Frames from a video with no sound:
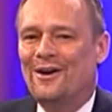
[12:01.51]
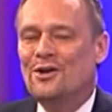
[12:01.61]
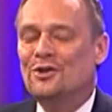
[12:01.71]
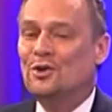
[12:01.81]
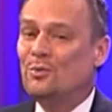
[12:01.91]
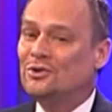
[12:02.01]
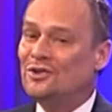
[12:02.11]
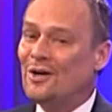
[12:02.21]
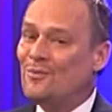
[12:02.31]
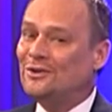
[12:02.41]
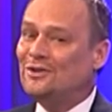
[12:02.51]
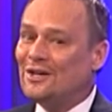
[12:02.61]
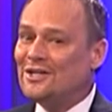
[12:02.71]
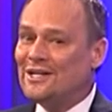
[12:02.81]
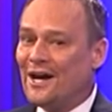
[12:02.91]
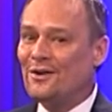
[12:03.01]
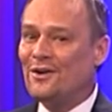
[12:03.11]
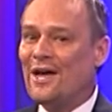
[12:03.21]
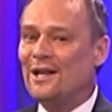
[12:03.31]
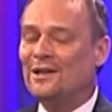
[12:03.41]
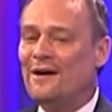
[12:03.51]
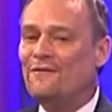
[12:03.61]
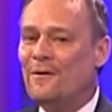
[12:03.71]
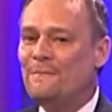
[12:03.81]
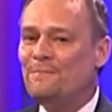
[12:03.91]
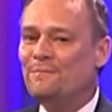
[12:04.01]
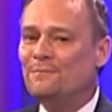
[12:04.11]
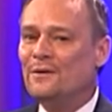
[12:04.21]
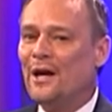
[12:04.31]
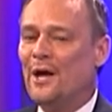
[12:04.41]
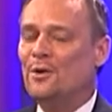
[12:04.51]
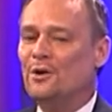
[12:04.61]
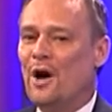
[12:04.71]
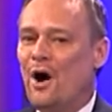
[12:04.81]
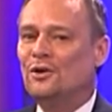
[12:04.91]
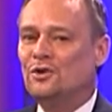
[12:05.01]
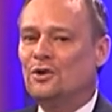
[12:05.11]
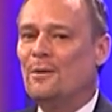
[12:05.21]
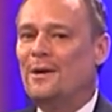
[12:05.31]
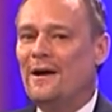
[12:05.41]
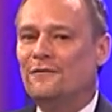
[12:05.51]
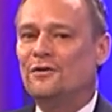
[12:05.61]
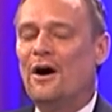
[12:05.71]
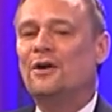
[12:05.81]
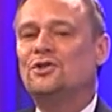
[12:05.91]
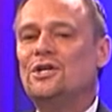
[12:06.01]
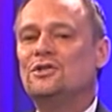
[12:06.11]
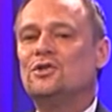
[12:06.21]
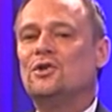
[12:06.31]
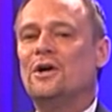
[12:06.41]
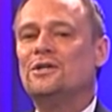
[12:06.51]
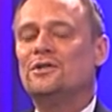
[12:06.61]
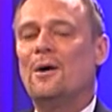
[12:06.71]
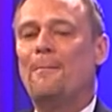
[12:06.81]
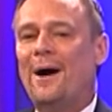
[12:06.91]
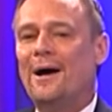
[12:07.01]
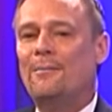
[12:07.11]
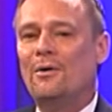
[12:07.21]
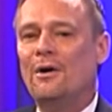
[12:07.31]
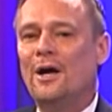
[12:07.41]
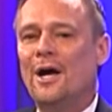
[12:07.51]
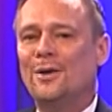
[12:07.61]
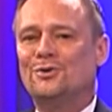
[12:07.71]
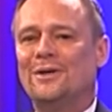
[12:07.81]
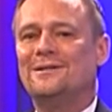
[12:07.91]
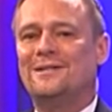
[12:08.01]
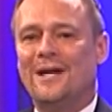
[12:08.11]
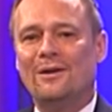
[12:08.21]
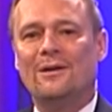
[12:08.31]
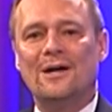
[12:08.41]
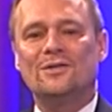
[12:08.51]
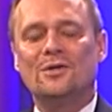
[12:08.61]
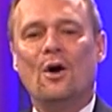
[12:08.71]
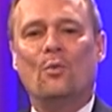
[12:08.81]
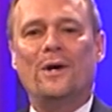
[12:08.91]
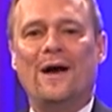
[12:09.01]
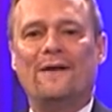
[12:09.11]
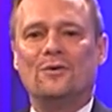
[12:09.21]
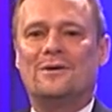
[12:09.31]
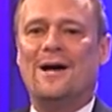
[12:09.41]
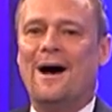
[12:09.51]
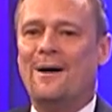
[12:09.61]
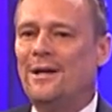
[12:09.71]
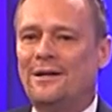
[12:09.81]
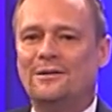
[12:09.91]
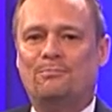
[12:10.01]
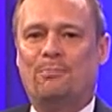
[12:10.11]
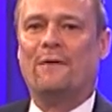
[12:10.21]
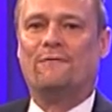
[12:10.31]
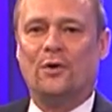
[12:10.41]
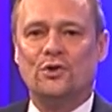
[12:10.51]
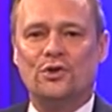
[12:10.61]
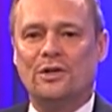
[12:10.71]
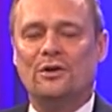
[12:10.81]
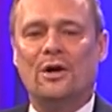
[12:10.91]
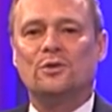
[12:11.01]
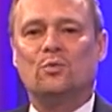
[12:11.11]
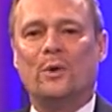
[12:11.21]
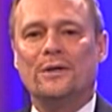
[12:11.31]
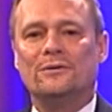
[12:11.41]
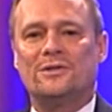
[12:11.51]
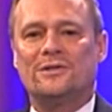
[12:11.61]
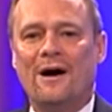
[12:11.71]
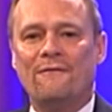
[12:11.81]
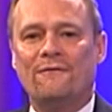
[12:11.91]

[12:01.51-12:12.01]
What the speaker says: So when someone doesn't care to that level, and they're also coming after our Jesus Christ, our Bible, and they're trying to tell us we have to accommodate perversion and all this weird stuff,